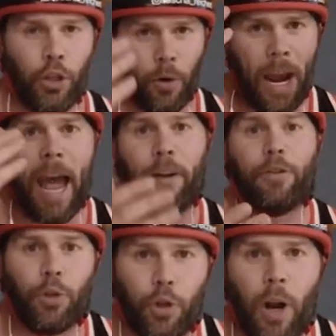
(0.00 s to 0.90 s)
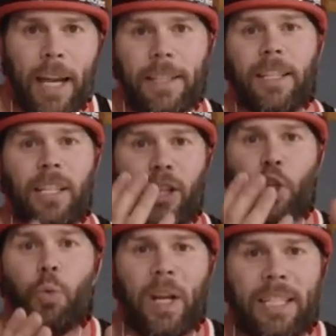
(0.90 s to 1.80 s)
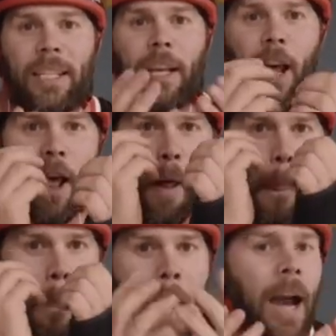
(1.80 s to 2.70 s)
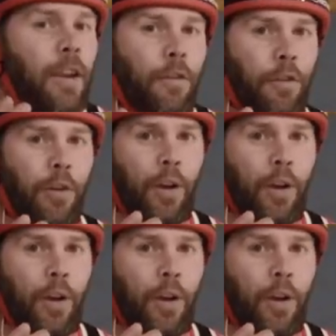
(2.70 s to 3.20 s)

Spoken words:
you have to try this Swiss knife,